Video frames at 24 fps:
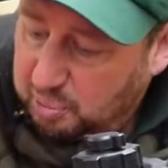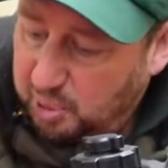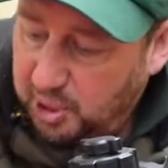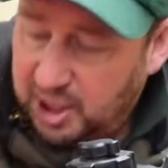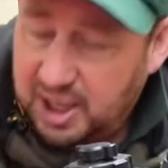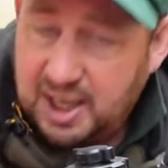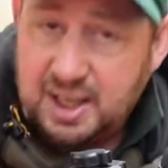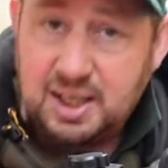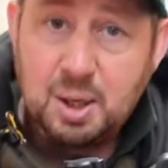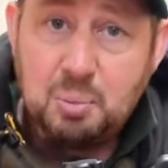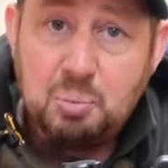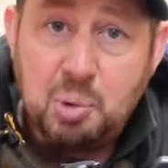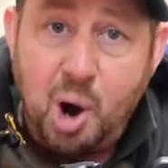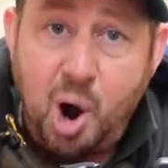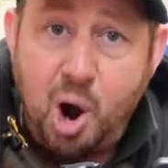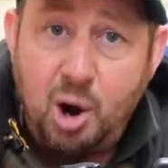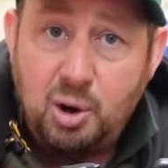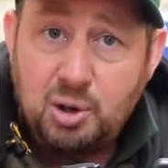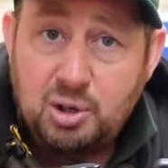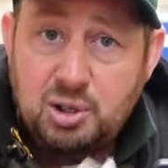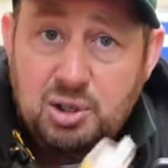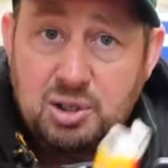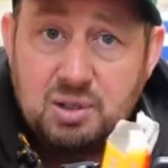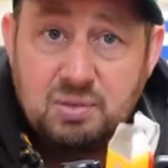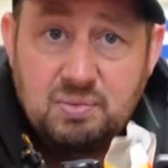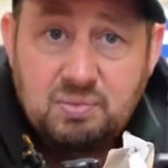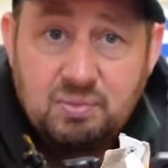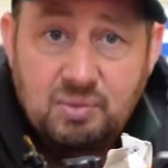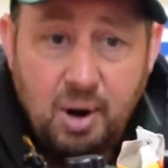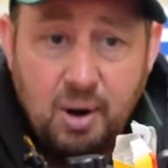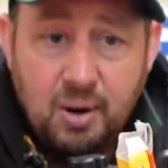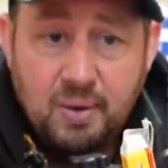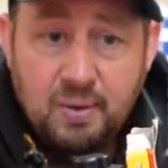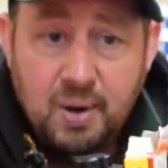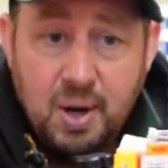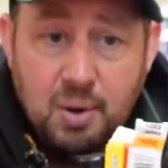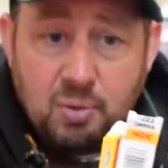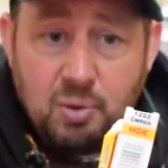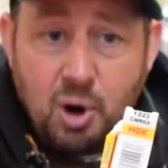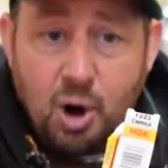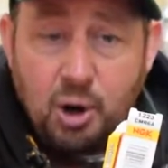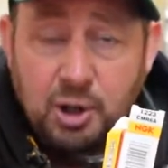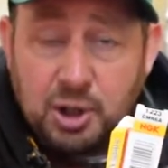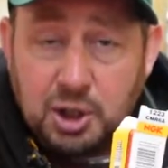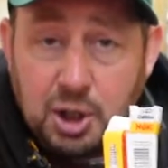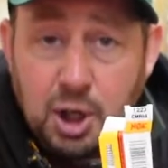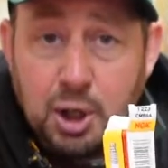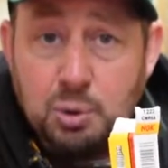put it in the box, right, and
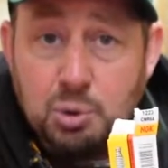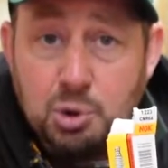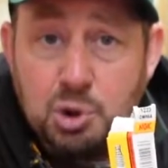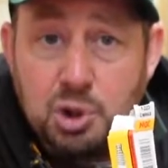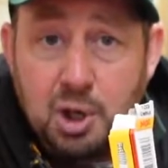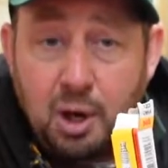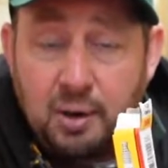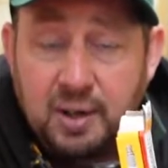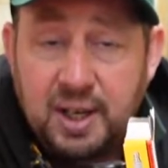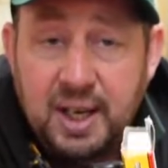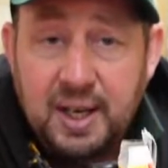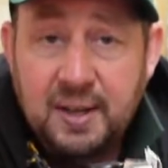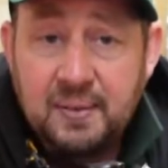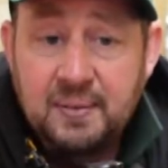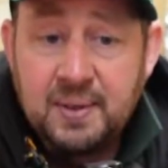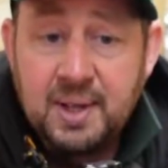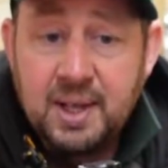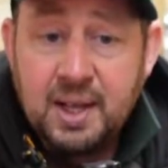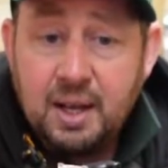write used on it,